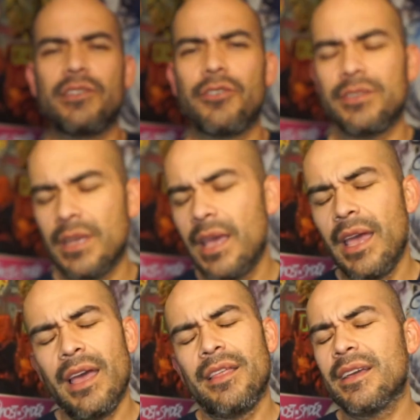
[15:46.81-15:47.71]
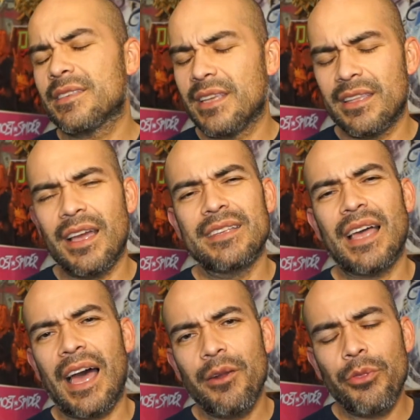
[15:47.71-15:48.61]
series, like I said, guys,
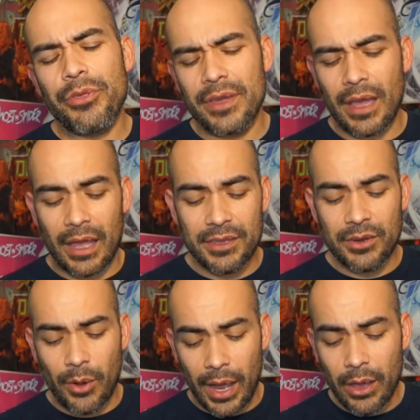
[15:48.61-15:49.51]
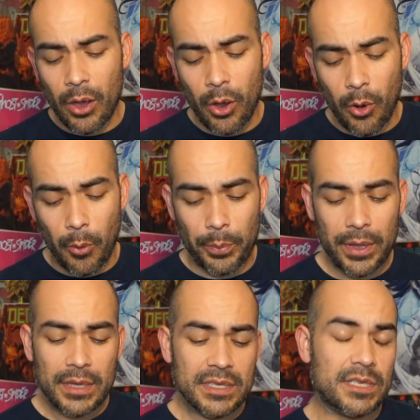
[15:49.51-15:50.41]
I don't think, you know, I hope,
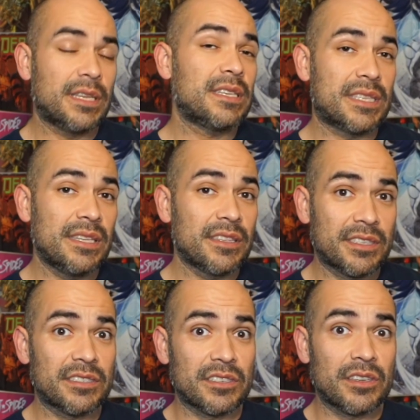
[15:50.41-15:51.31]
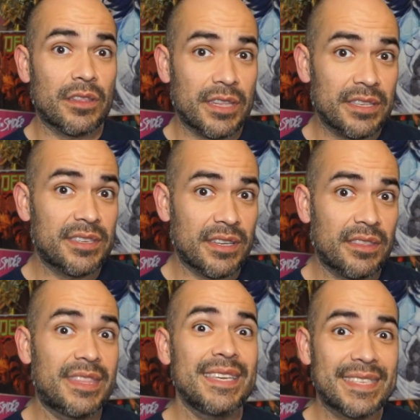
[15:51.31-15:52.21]
seeing this
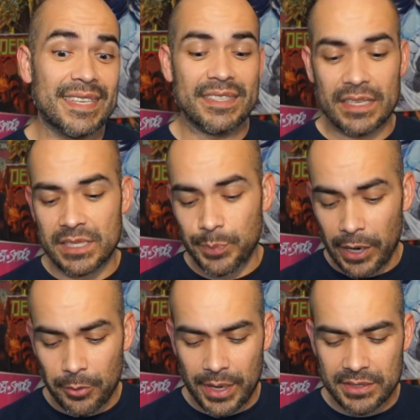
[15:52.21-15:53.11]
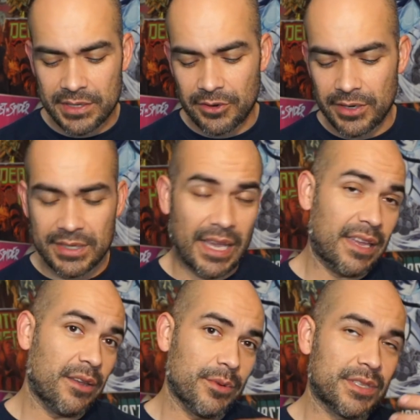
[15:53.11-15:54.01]
is a Spider-Man series,
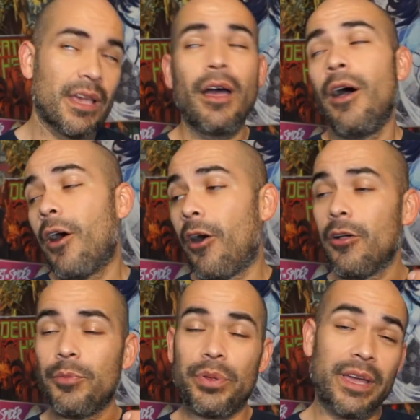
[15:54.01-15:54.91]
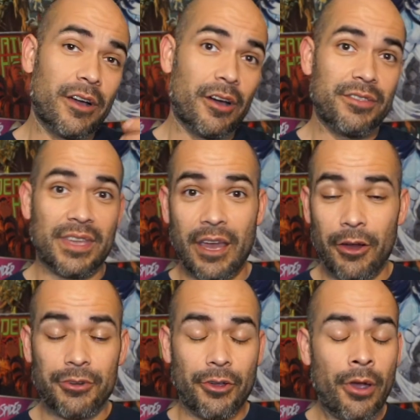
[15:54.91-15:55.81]
and it was all playing on the
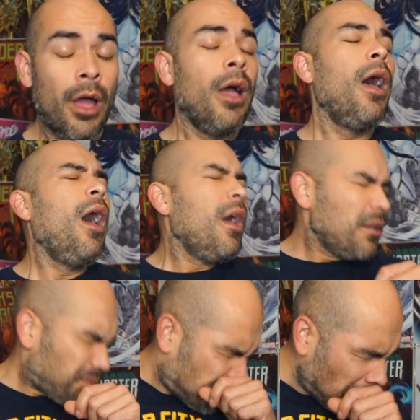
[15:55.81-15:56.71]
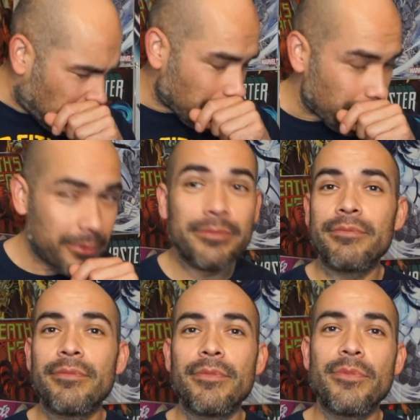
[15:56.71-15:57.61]
character,
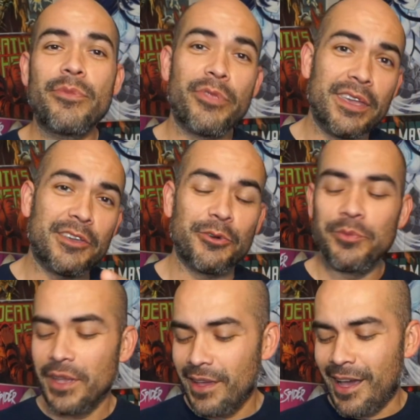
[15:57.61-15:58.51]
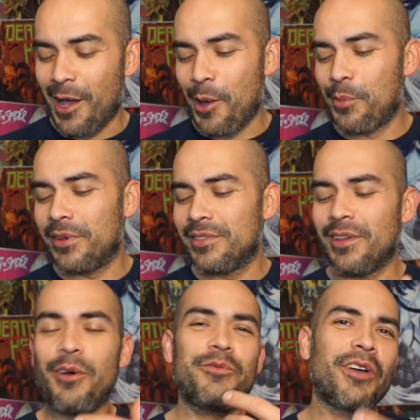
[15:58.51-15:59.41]
thank you,
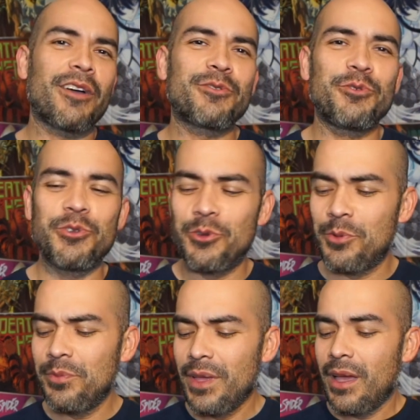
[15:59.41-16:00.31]
of Dr. Doom,